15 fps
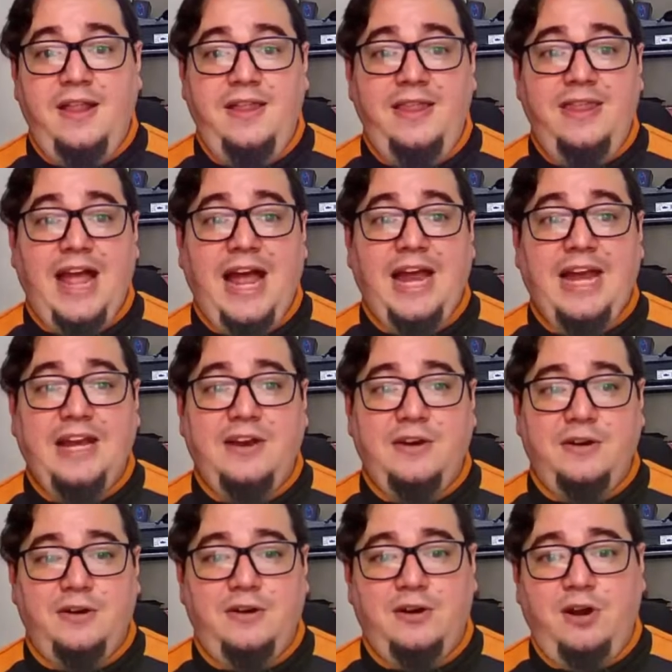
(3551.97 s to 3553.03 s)

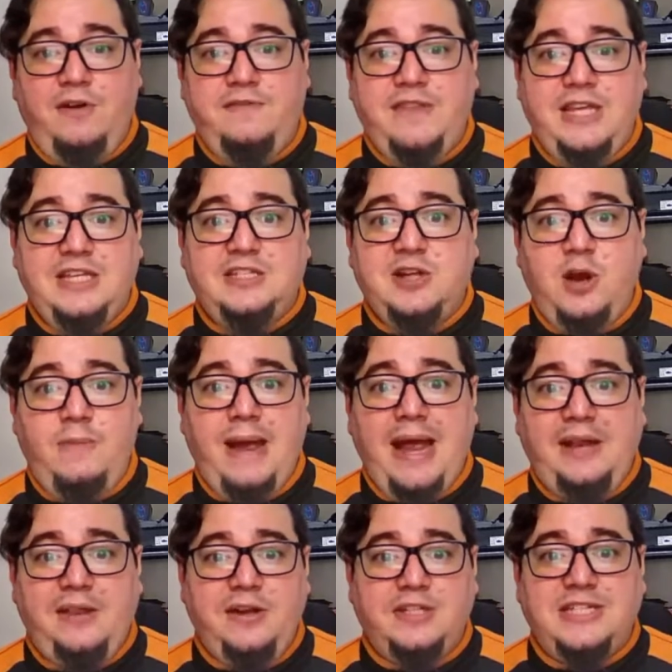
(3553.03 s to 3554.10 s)
neither of these
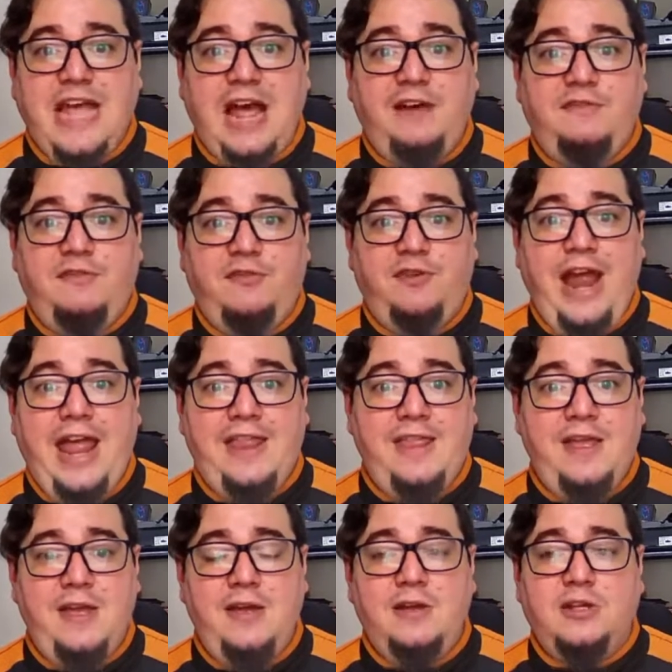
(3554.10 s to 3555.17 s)
commanders have
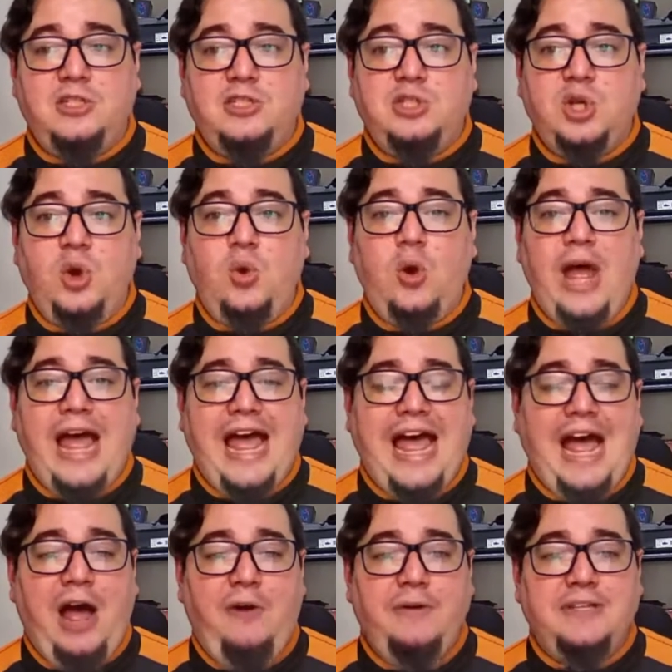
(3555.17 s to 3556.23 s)
red. So
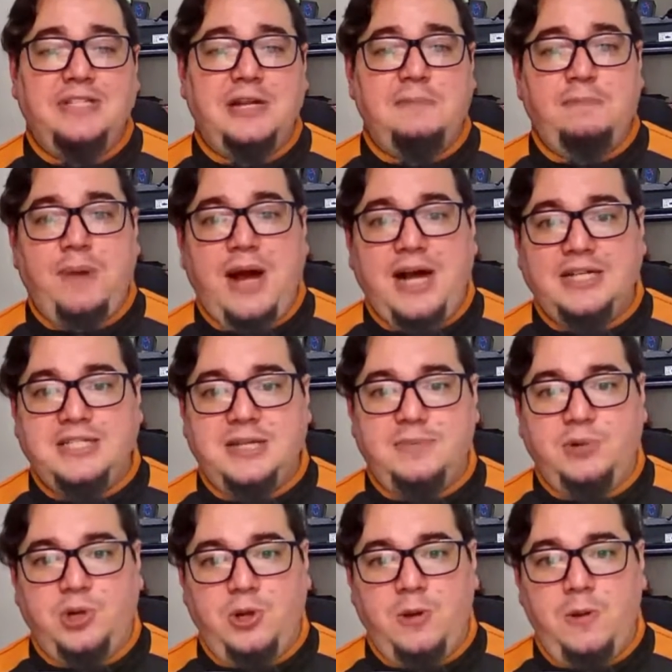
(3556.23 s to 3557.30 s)
how is it
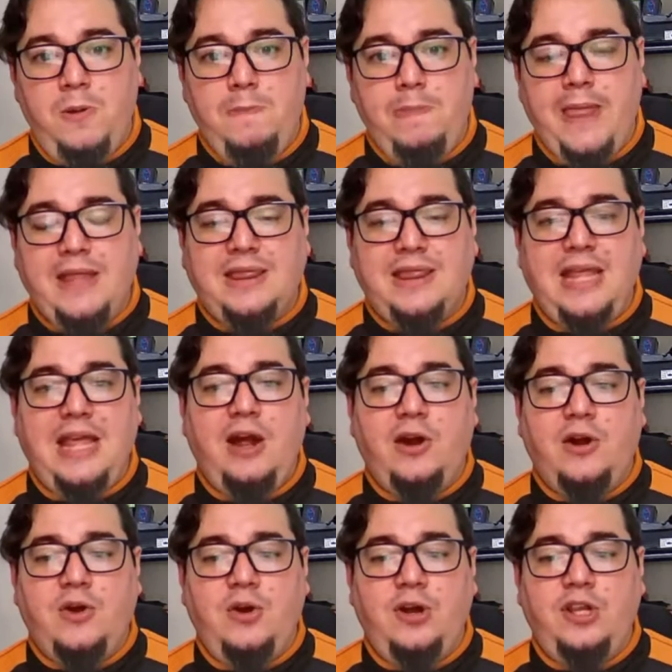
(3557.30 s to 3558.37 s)
possible that they are
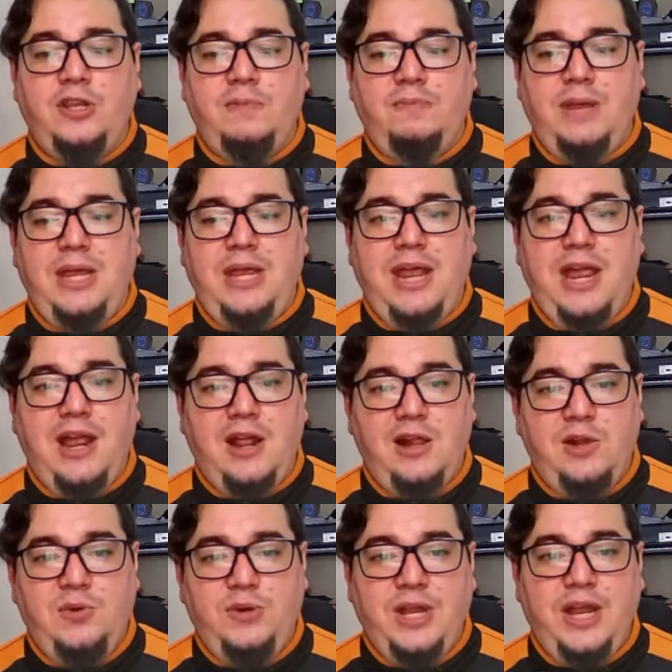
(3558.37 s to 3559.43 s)
going to be
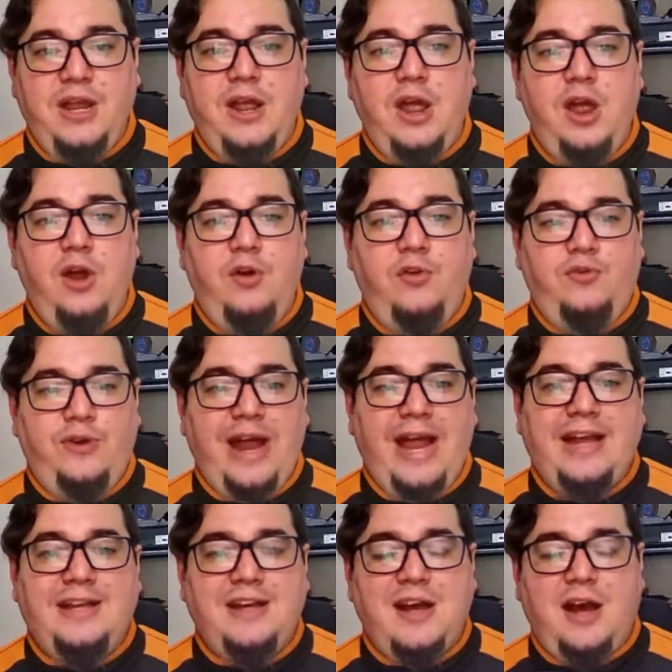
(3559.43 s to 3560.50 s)
including
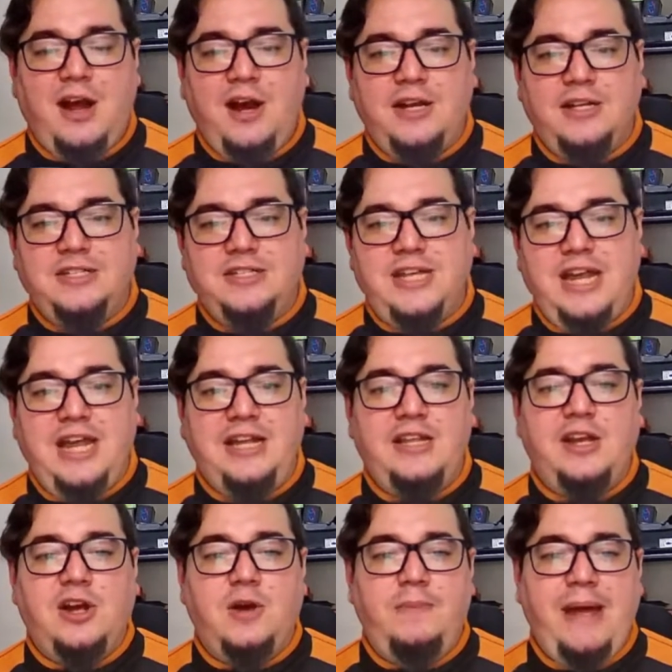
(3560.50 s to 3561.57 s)
red cards in the
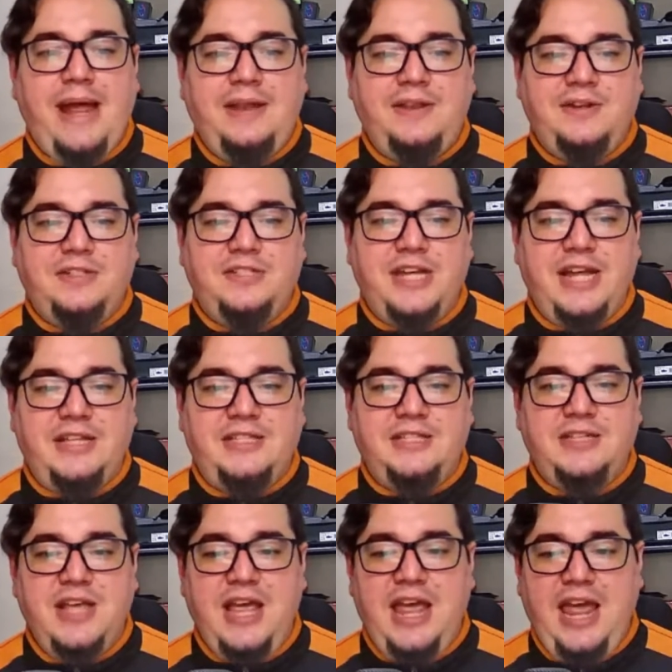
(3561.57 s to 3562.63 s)
commander sets?